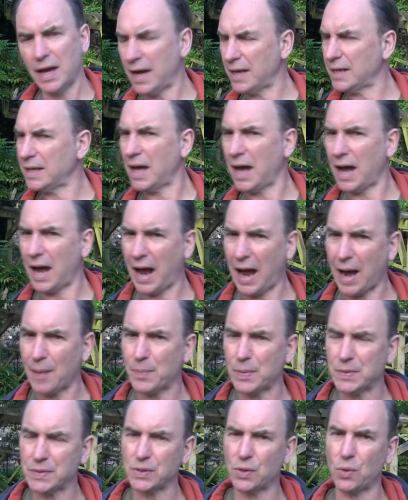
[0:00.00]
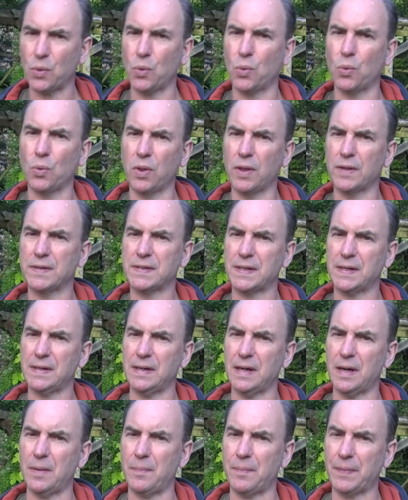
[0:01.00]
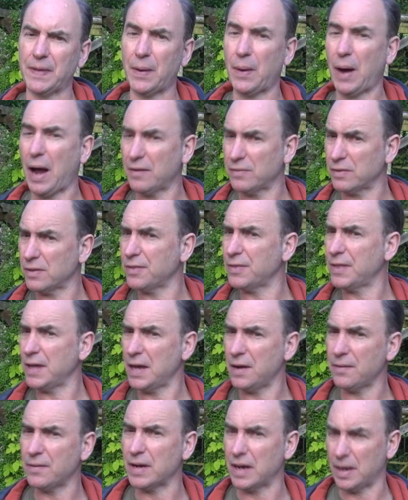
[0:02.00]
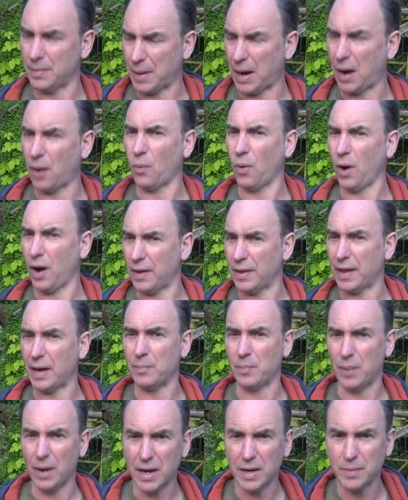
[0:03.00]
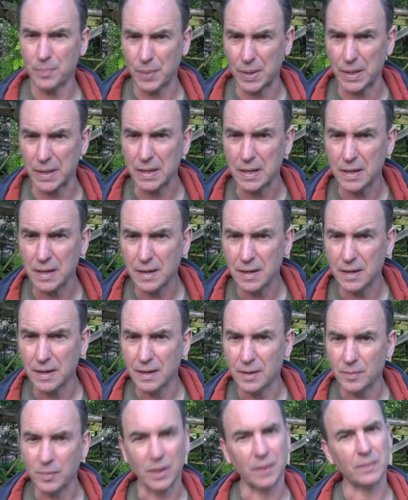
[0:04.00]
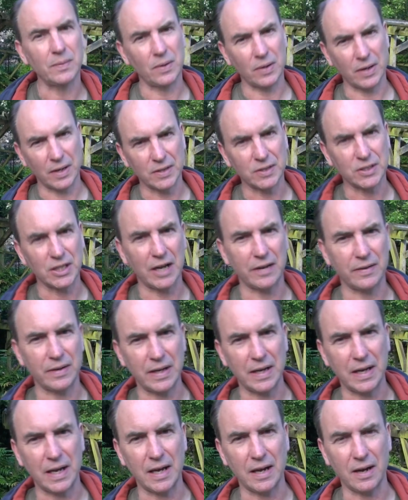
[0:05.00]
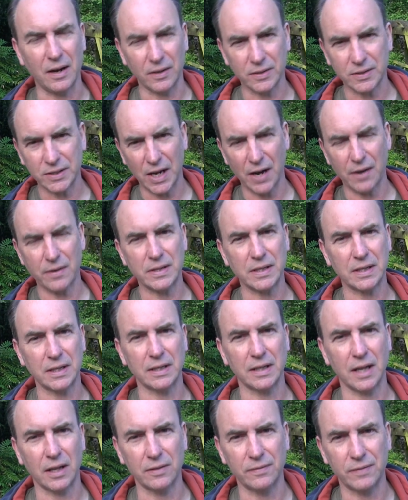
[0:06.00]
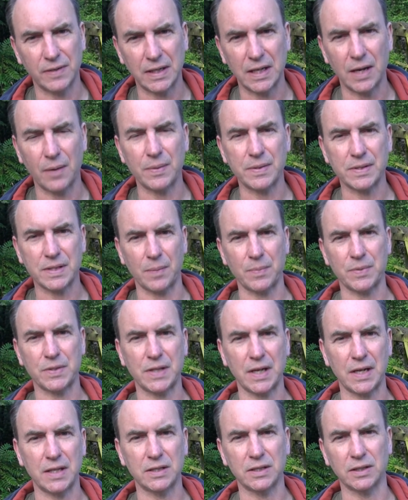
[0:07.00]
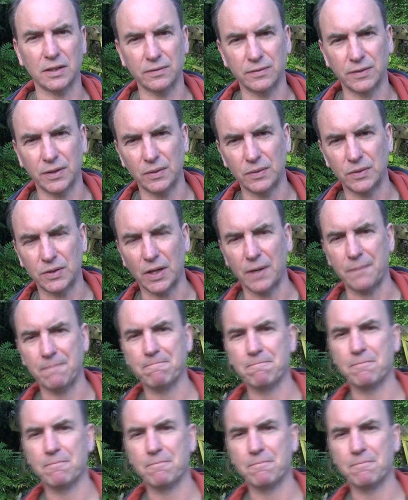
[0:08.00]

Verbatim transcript: It happens all the time. Now I have a theory about why that might be, but I'm not going to share it here. I'll share it in another video at some stage in the future.